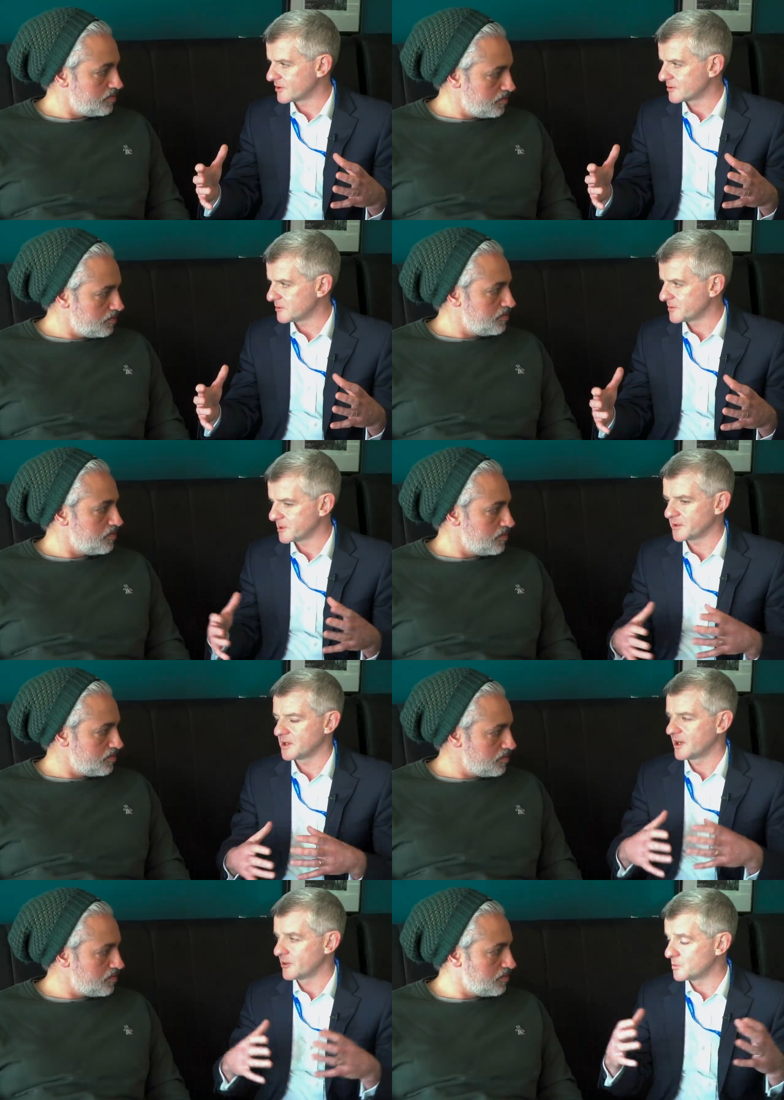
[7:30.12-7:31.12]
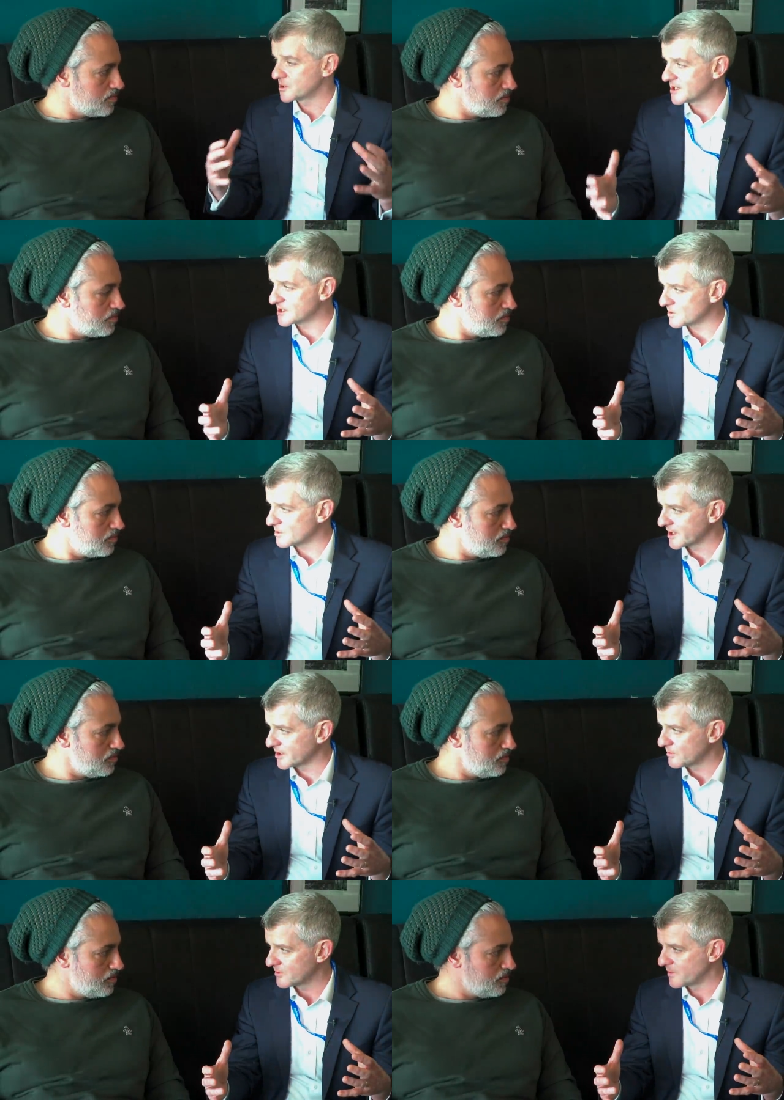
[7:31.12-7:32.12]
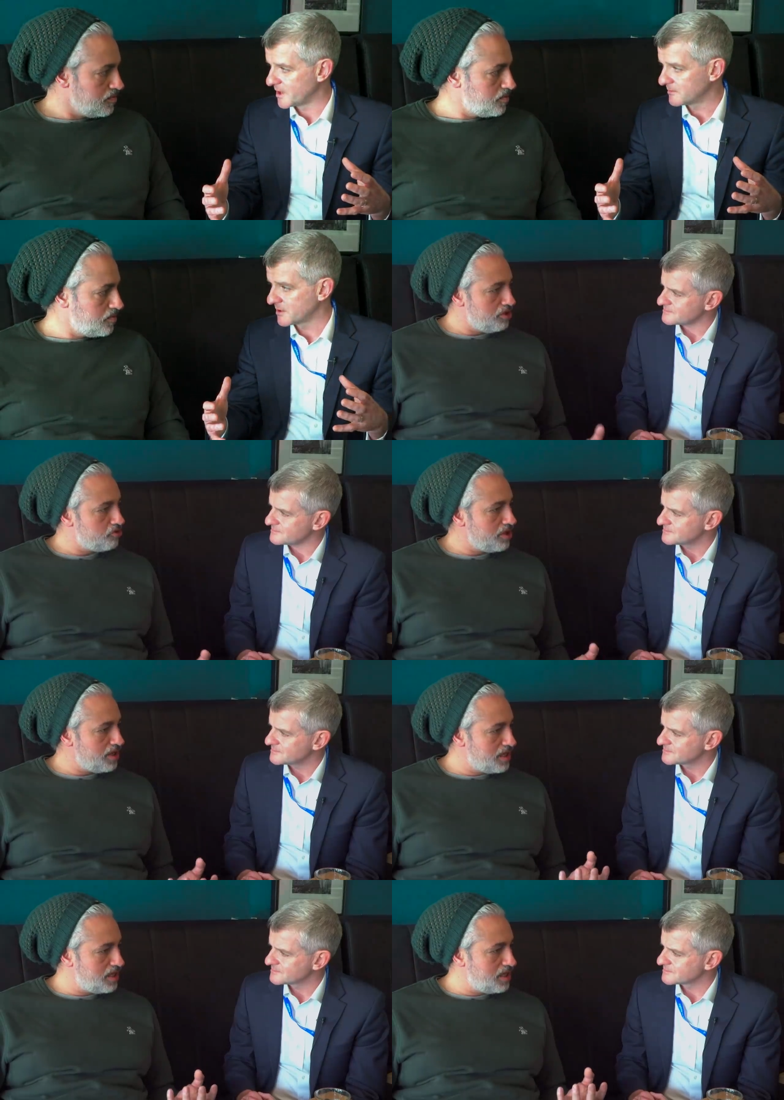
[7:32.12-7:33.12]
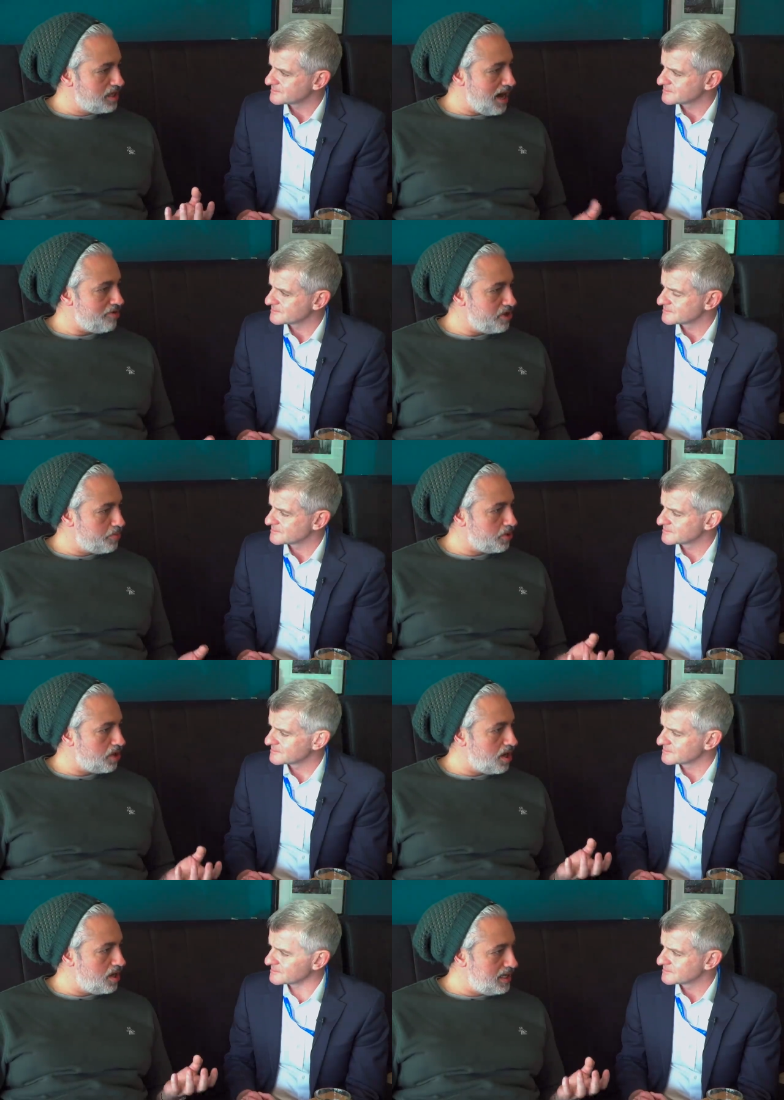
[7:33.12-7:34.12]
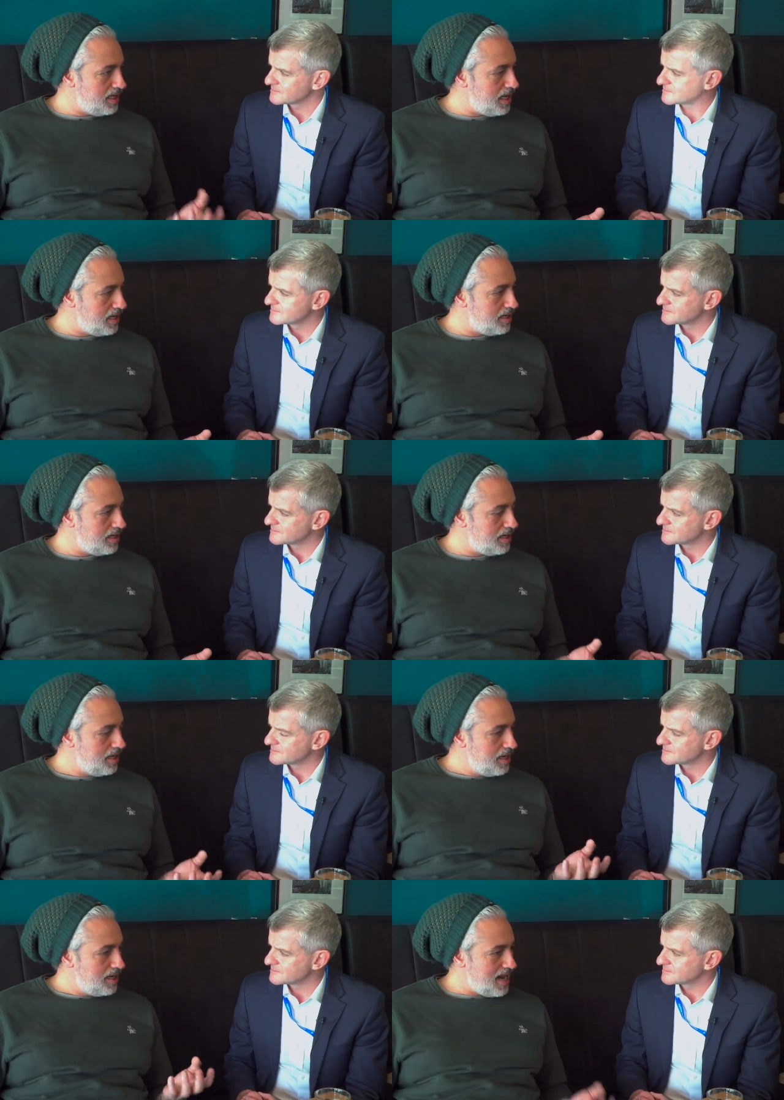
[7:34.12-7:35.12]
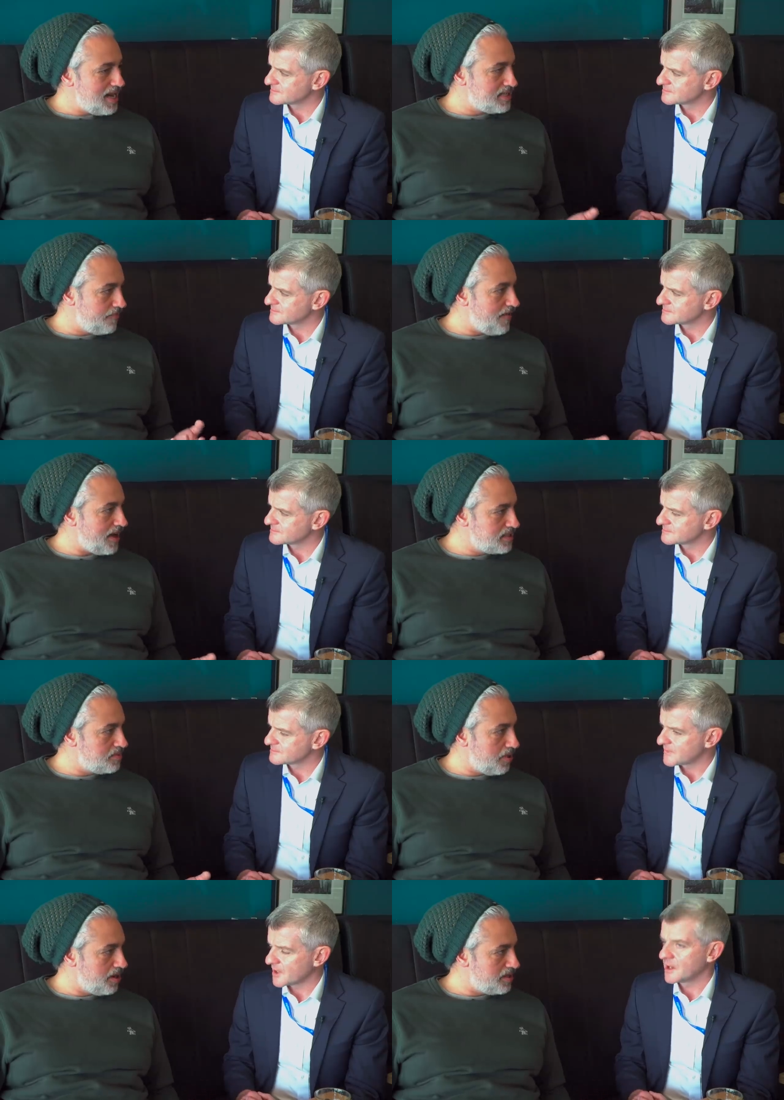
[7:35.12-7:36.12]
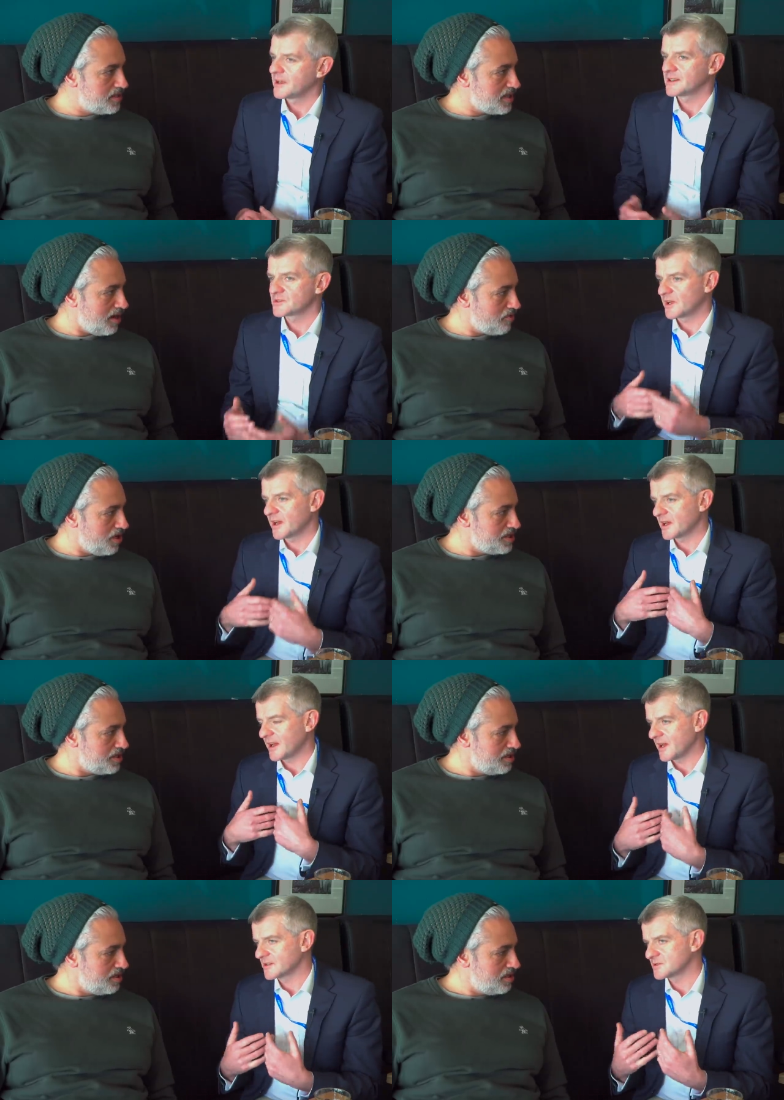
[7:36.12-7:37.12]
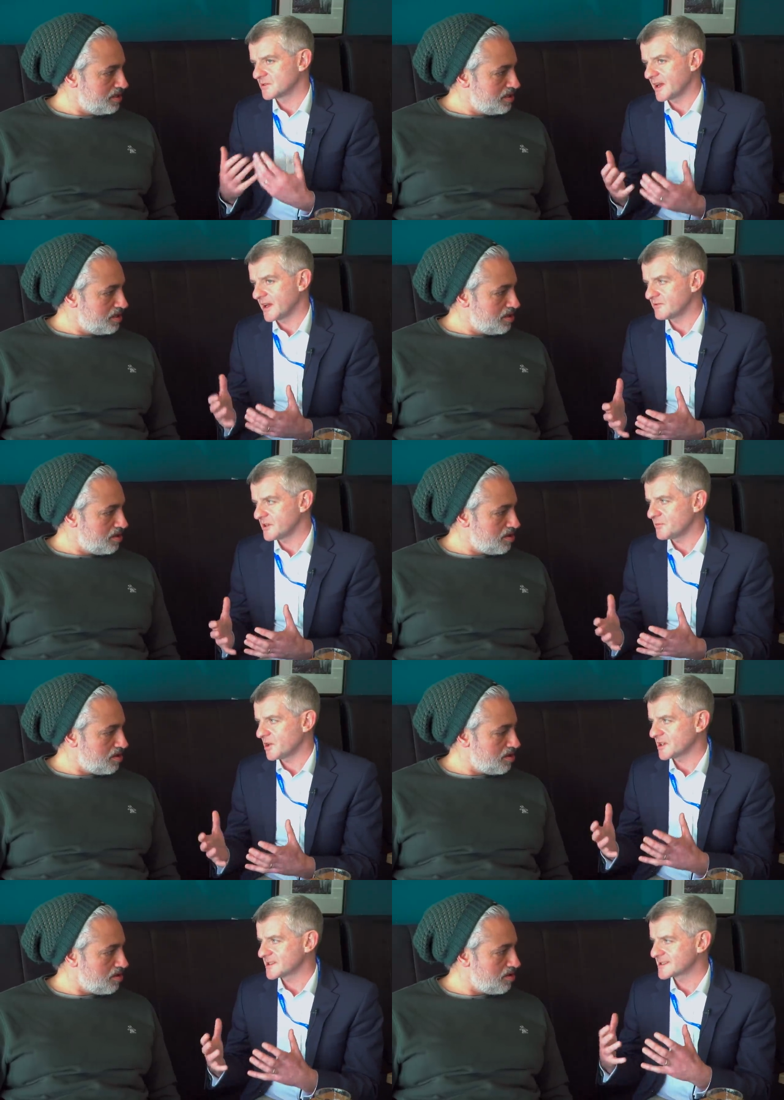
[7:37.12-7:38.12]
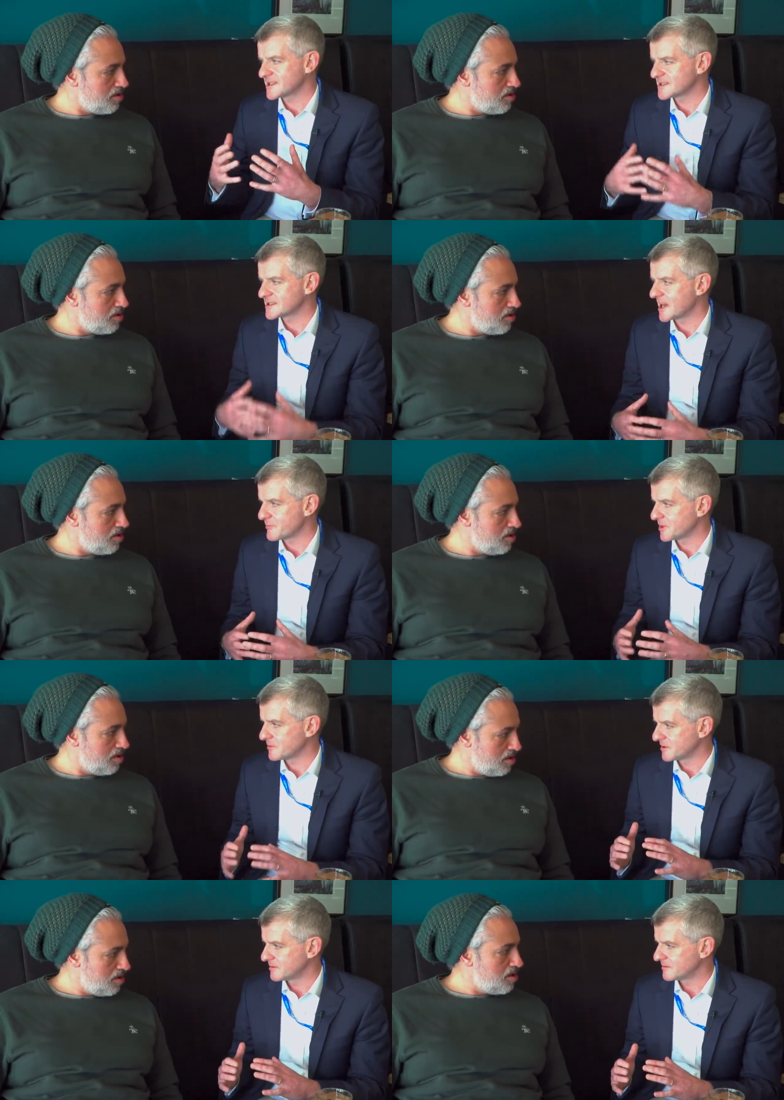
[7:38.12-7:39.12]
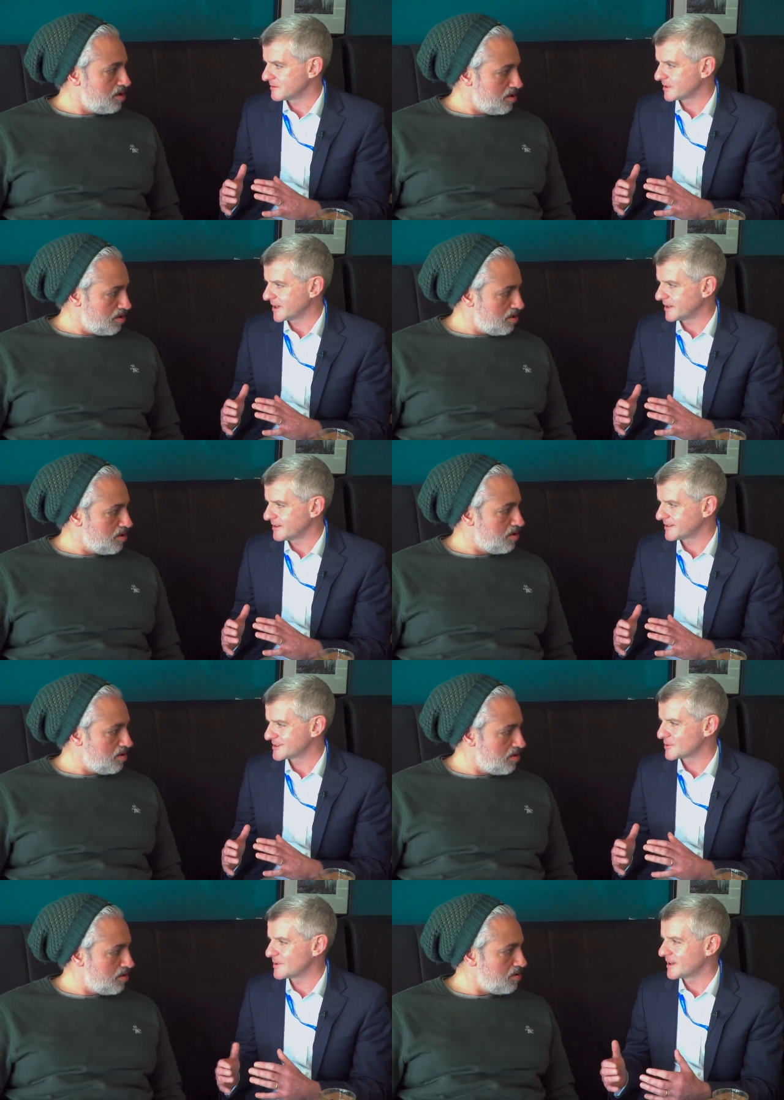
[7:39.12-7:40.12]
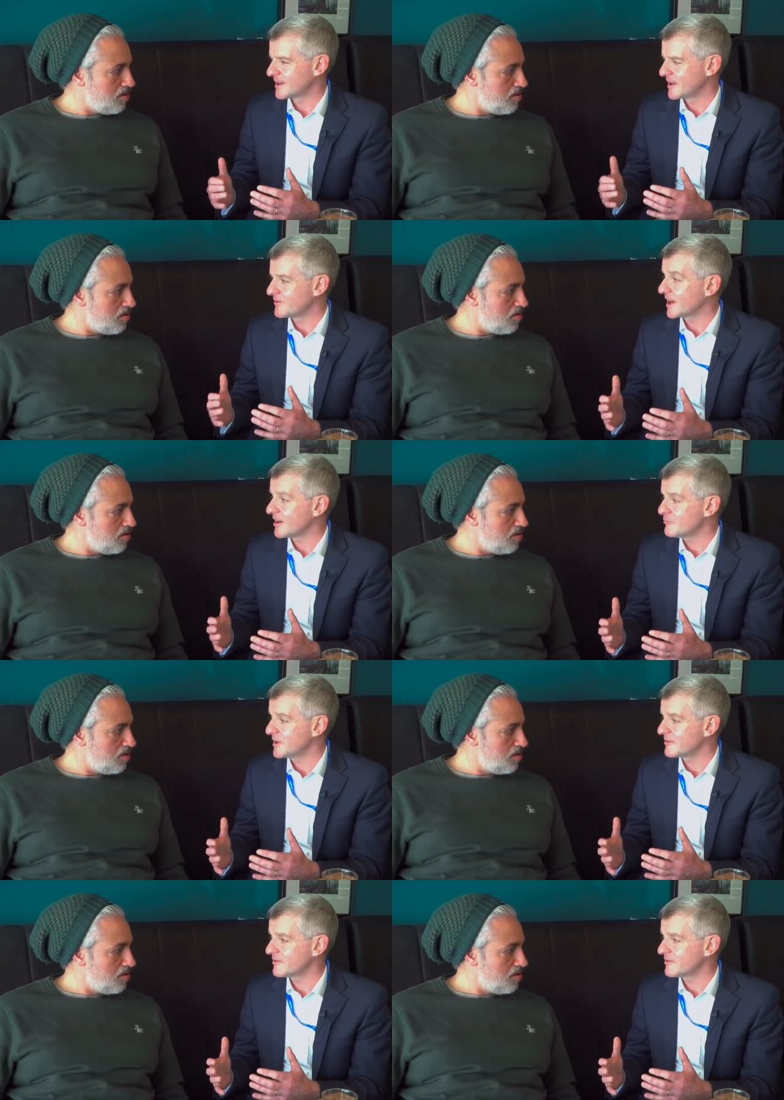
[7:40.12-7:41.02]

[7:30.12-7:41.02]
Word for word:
Speaker 1: vulnerable people, and the more chance we're going to get overwhelmed. Children carry it but are, are uh,
Speaker 2: less affected by it. Is yeah, that so, right?
Speaker 1: So everybody's susceptible, okay? So if you haven't been